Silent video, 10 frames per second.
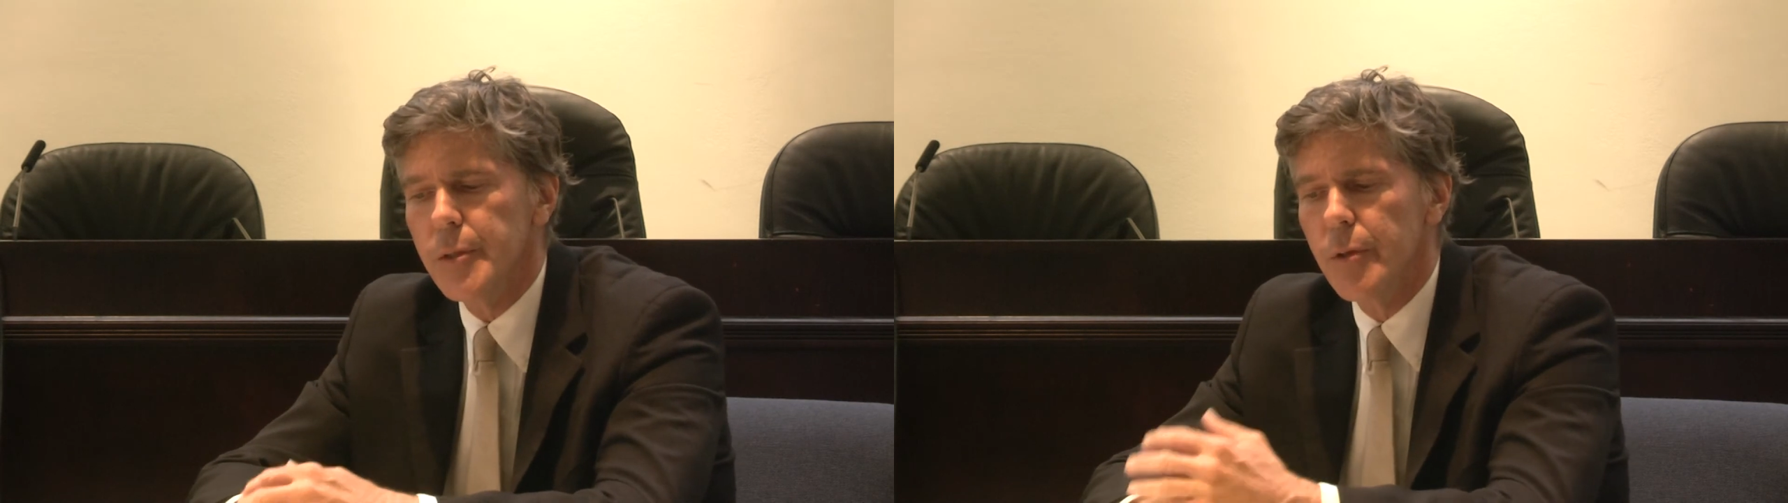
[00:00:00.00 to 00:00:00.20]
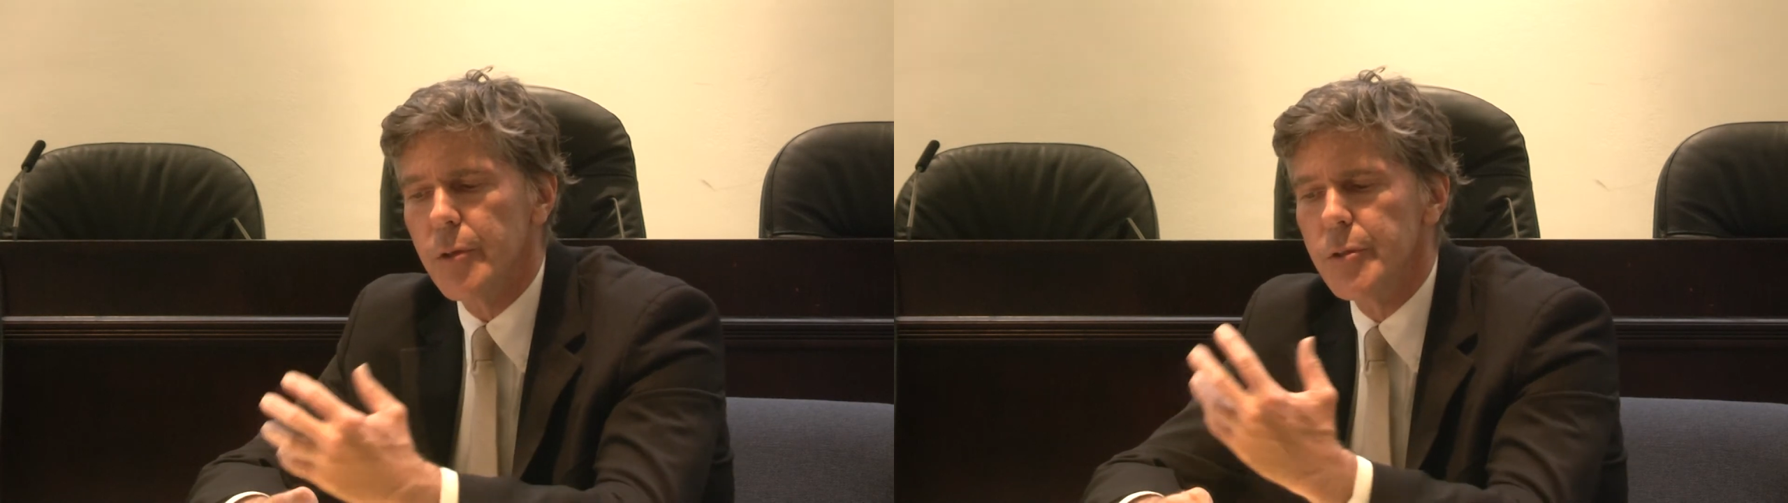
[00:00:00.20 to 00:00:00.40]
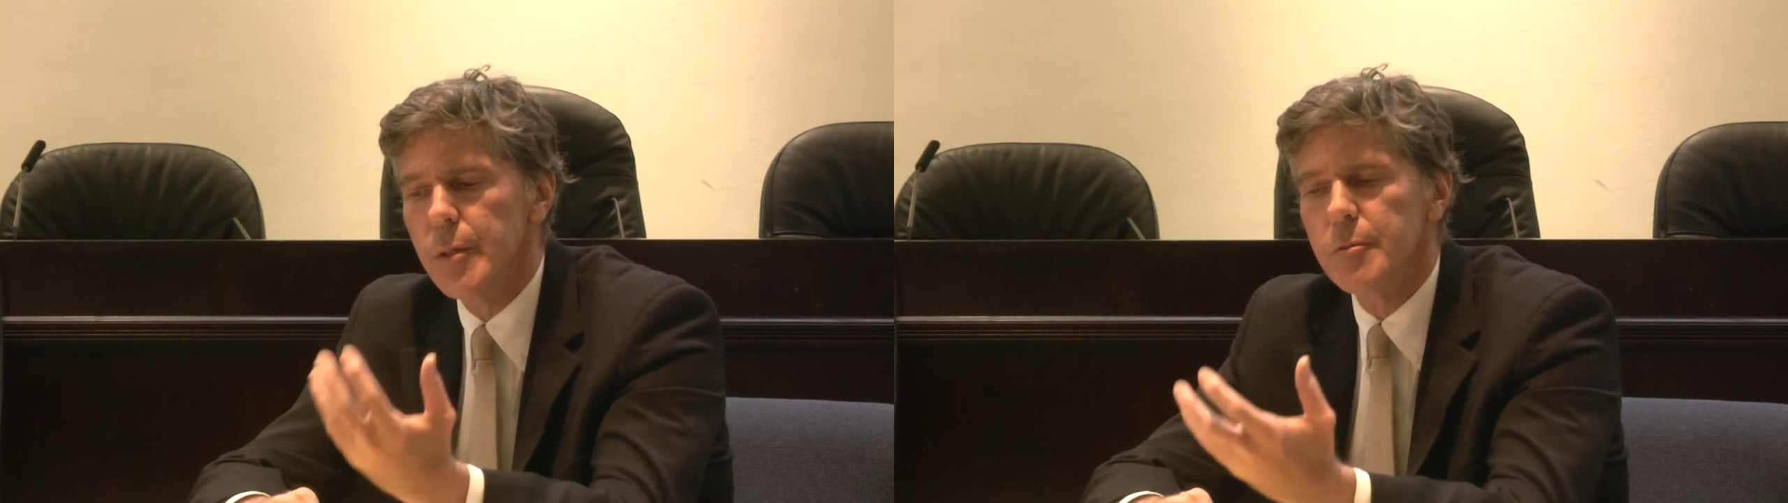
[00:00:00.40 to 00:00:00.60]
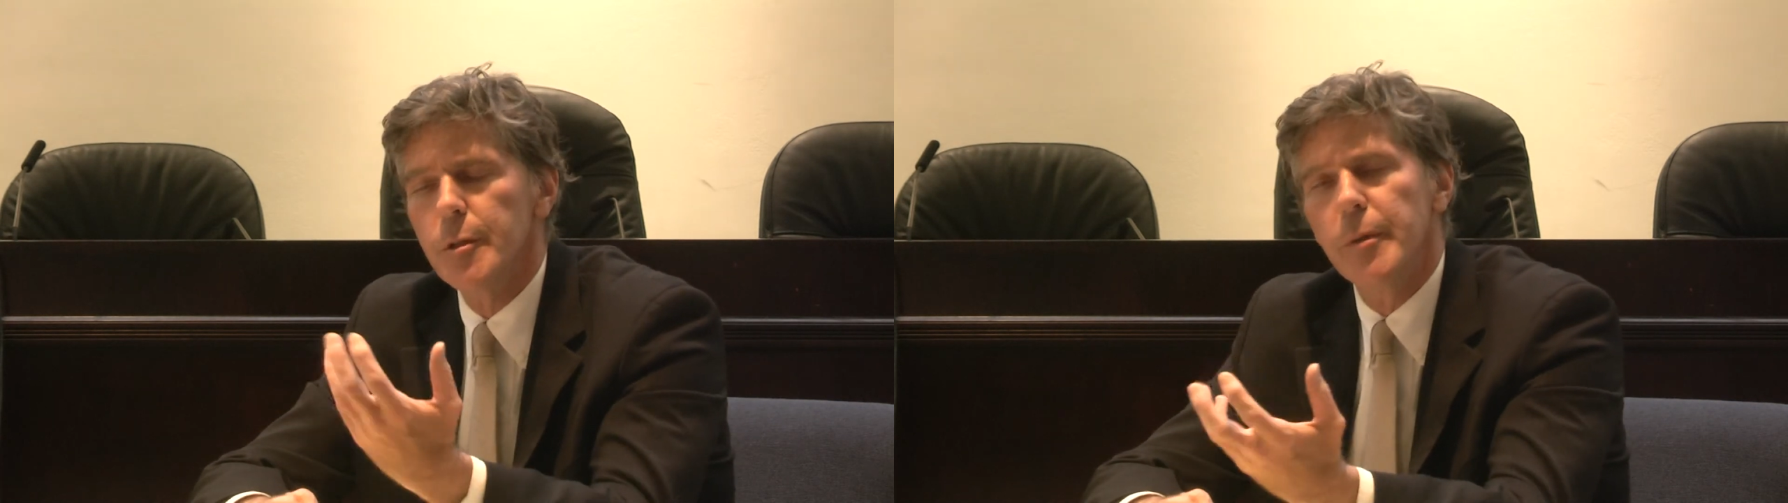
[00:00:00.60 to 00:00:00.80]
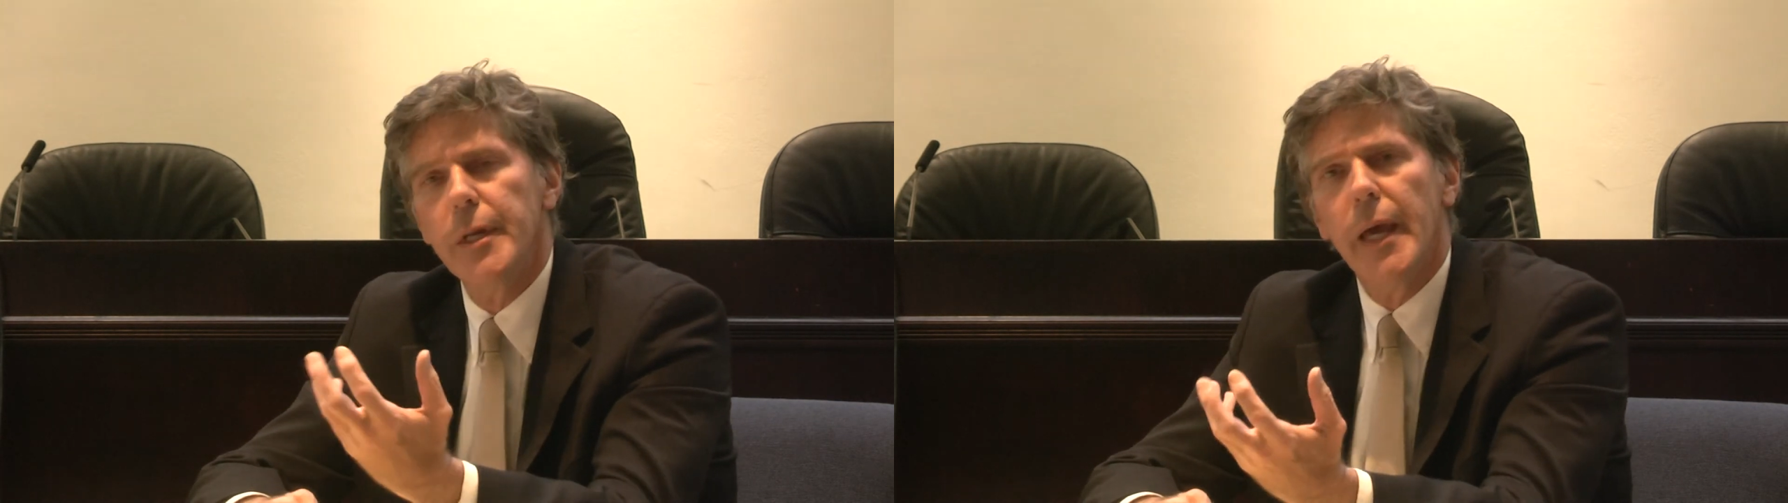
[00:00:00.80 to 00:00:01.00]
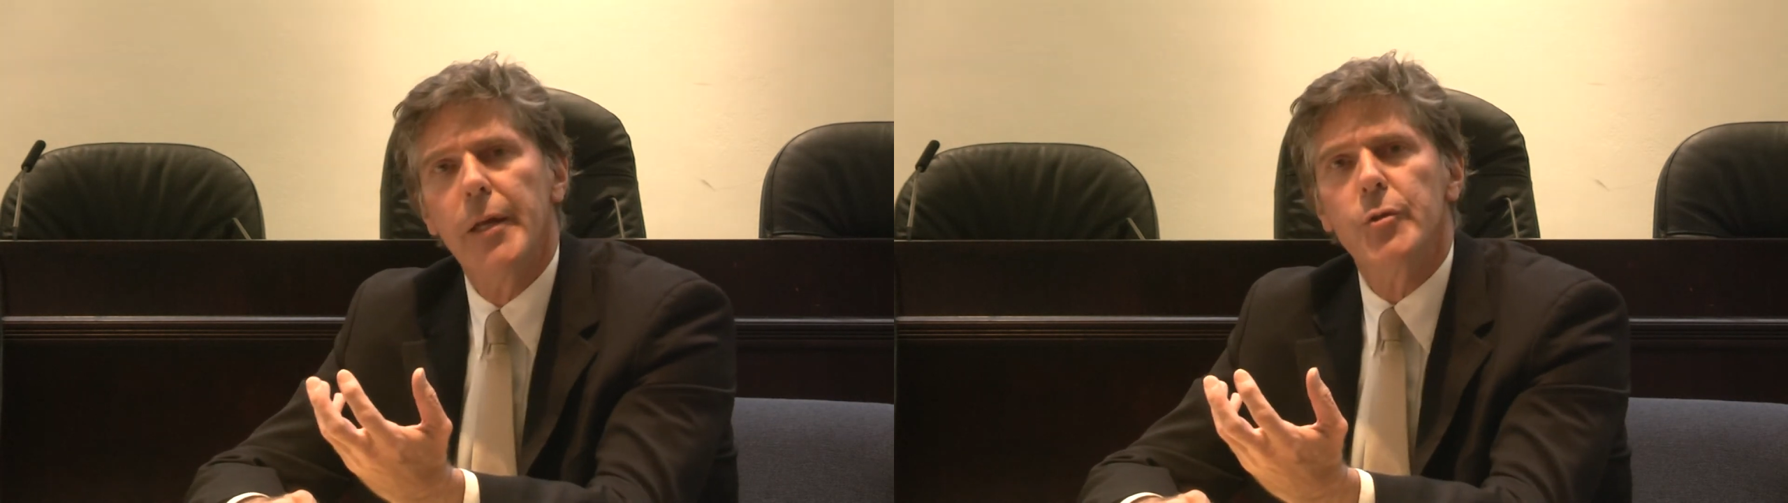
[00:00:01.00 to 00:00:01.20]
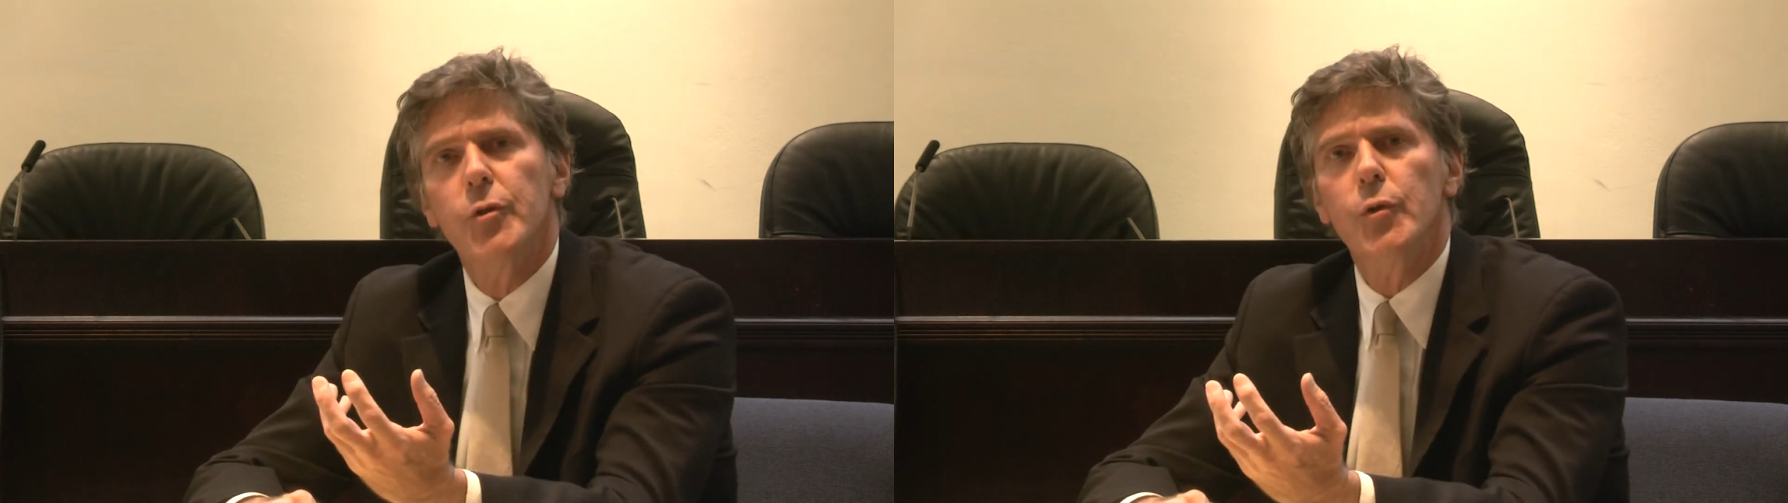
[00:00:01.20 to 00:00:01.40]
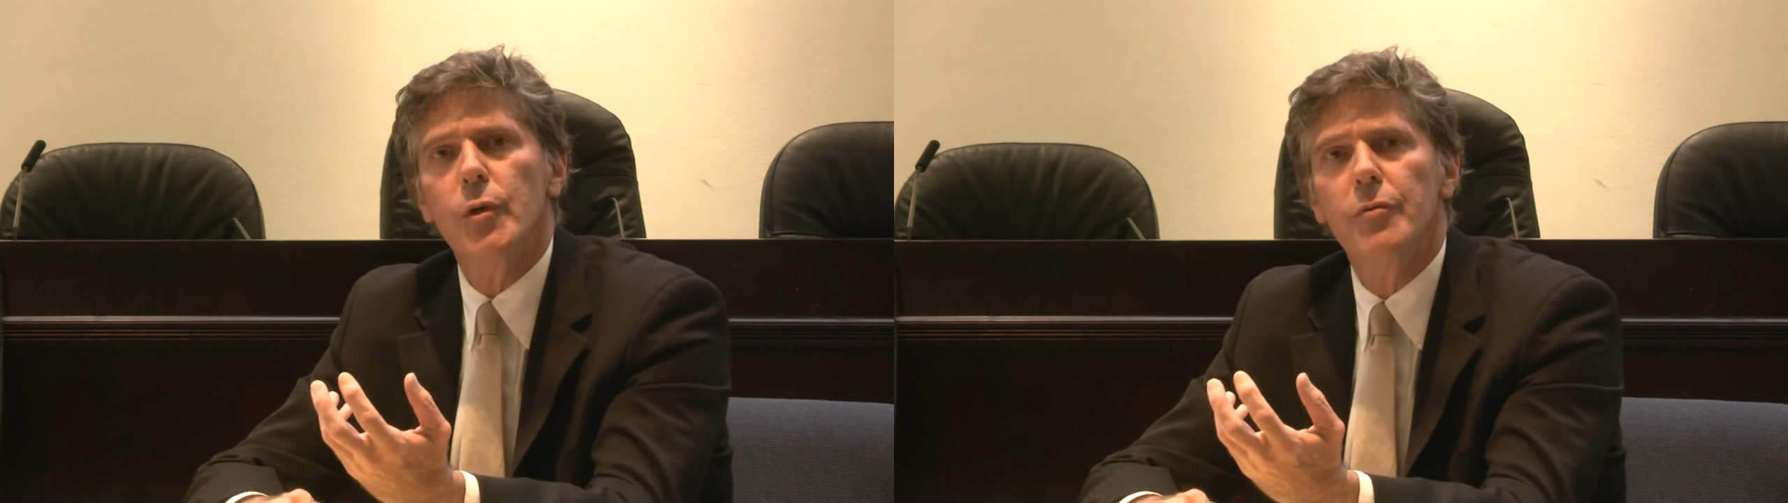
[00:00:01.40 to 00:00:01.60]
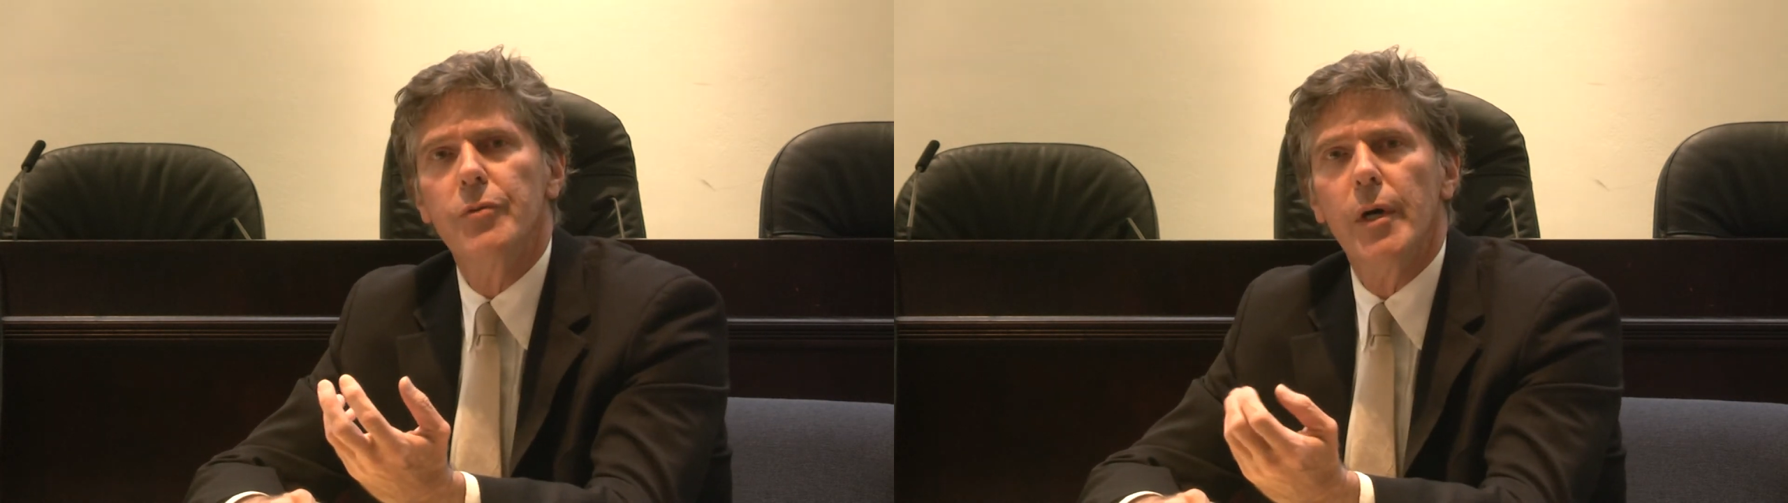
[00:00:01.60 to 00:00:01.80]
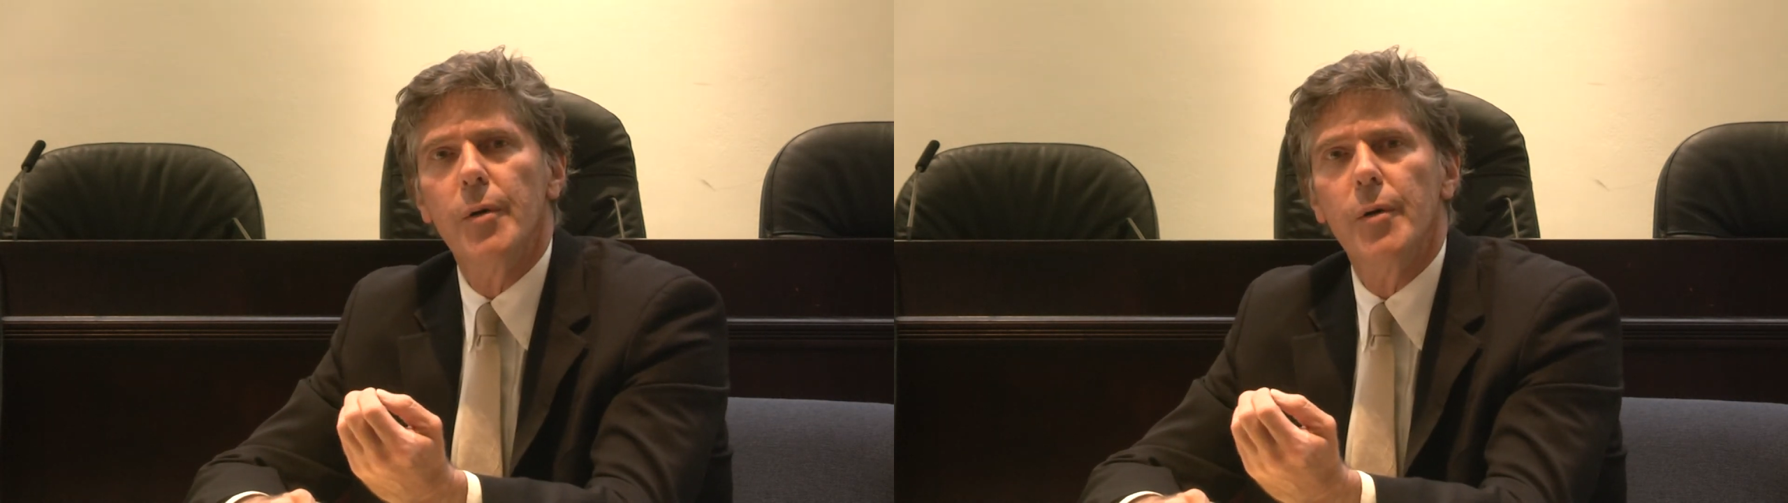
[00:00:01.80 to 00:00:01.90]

there seems to be an attitude of